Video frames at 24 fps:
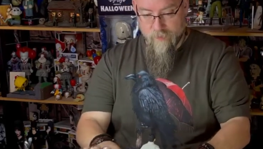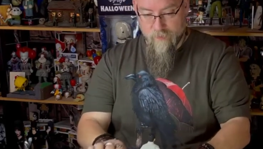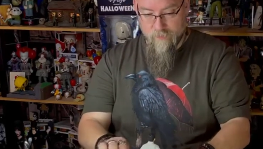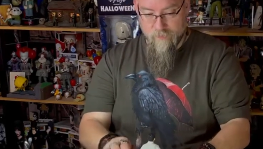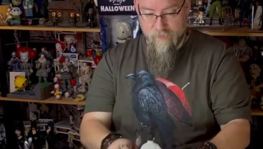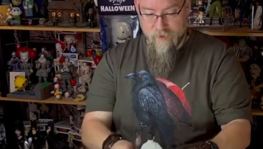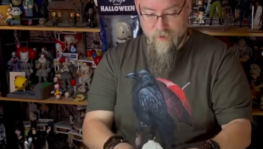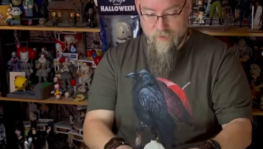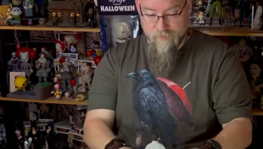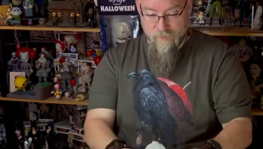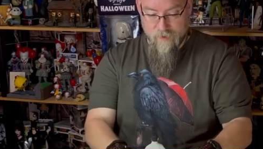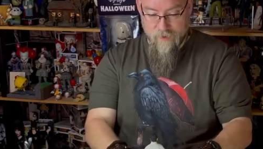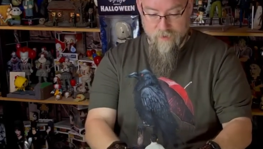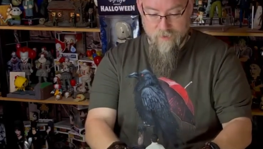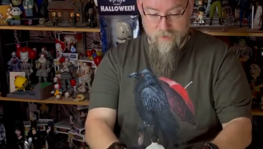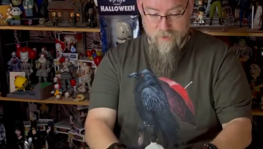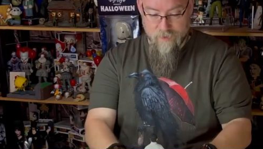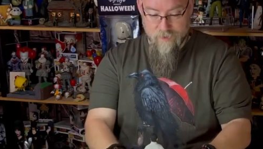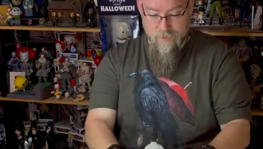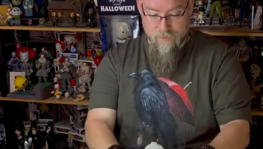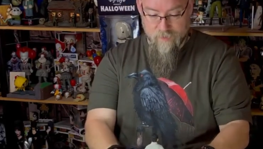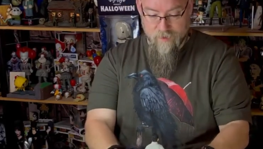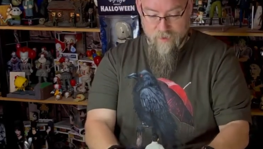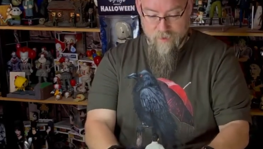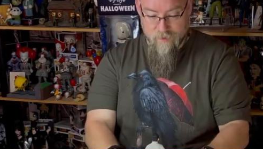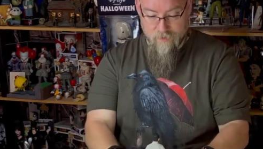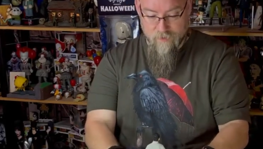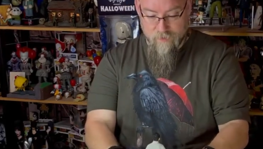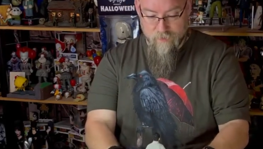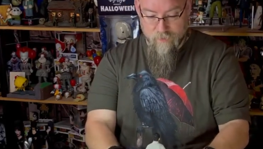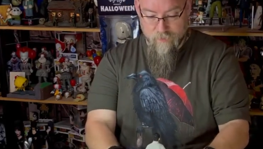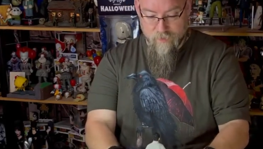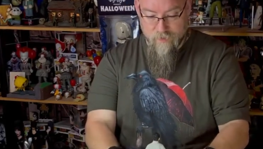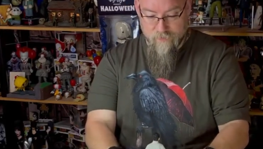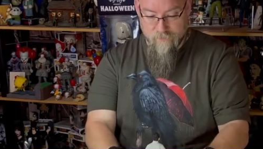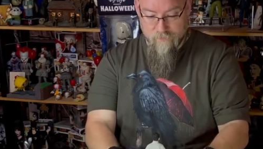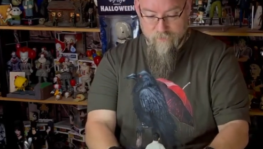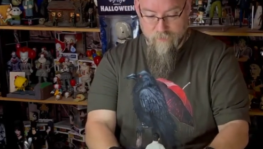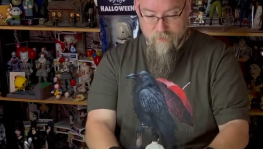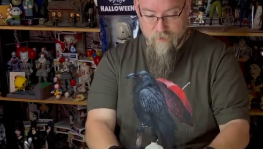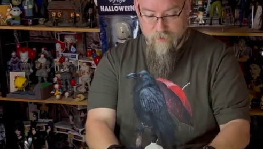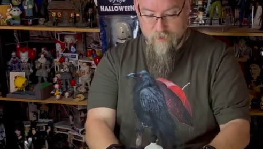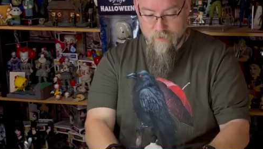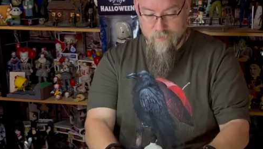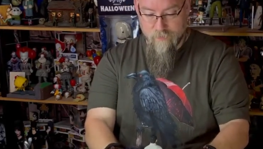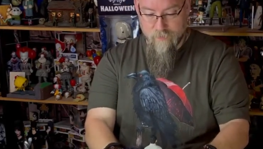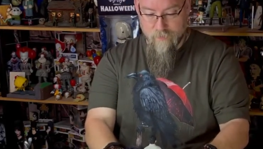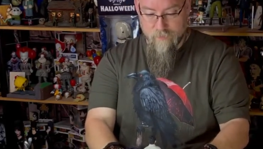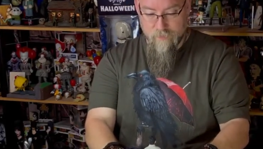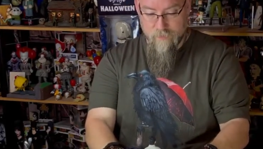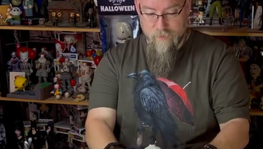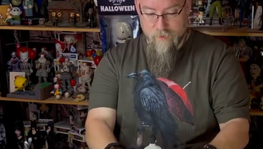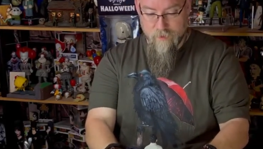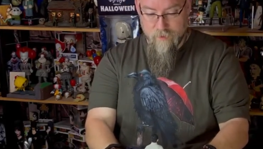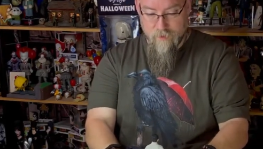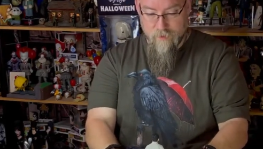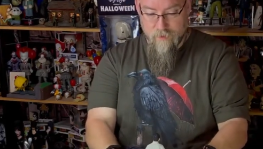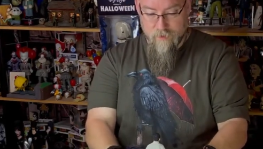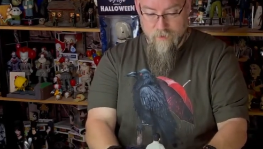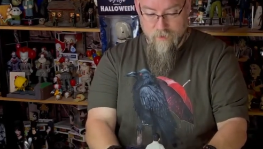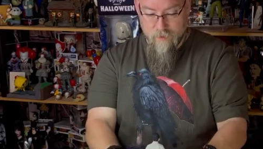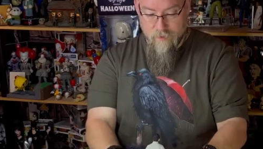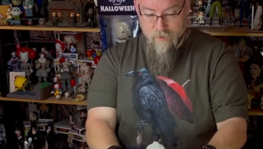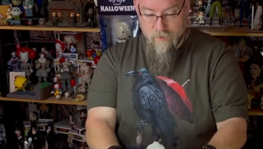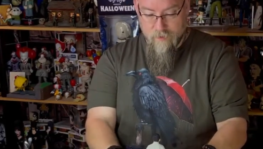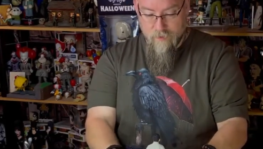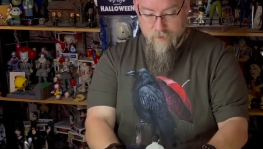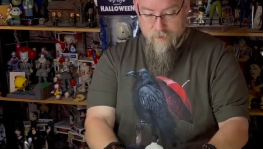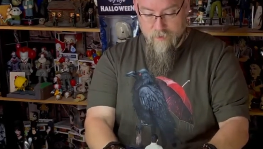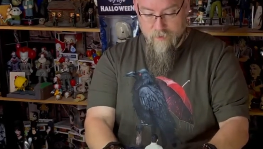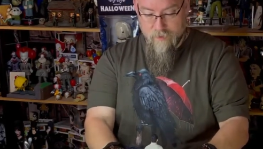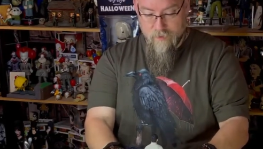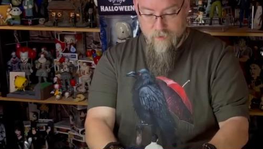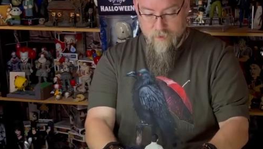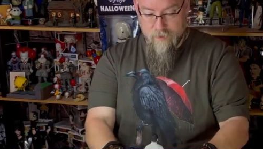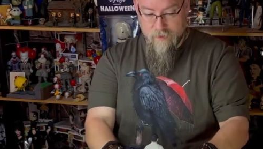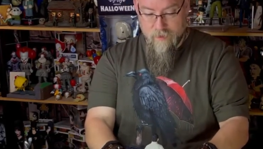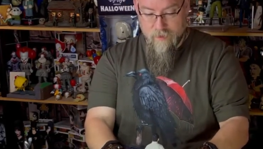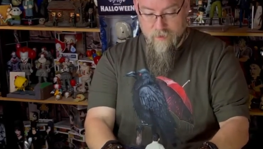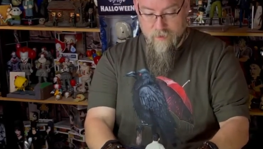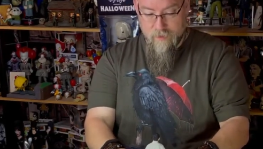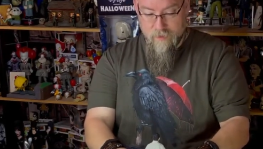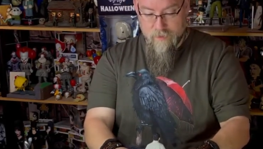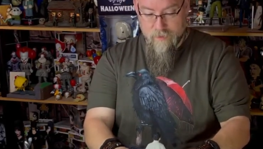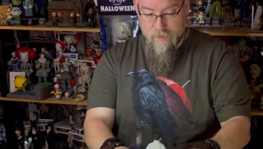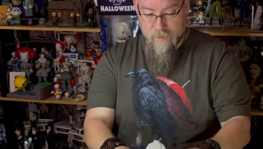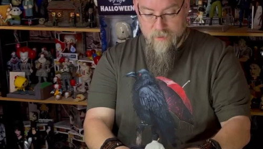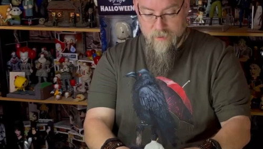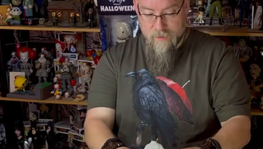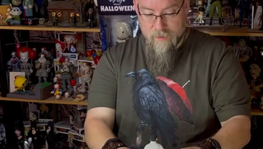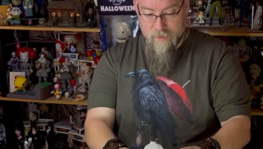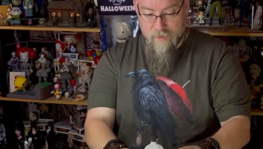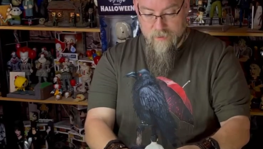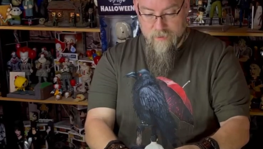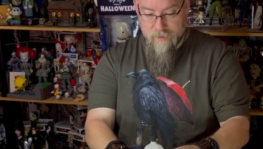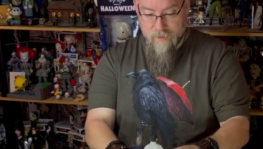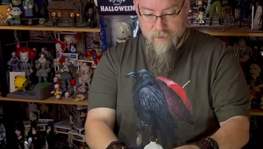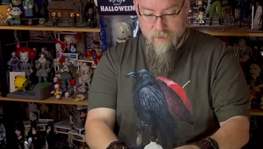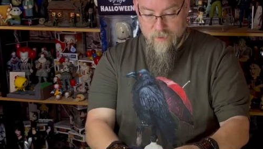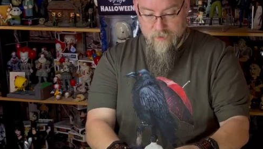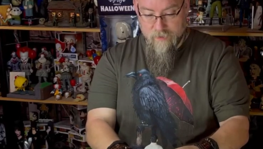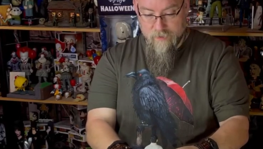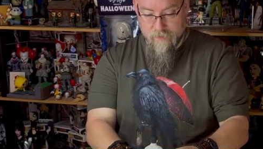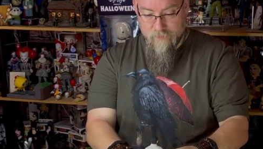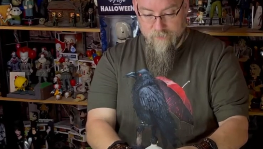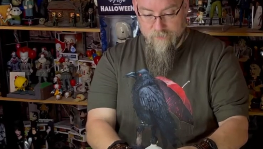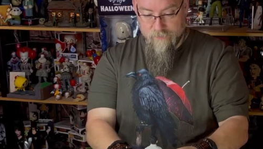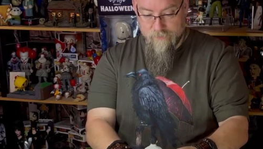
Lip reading: might be causing me a little bit of a problem getting this guy to stay up.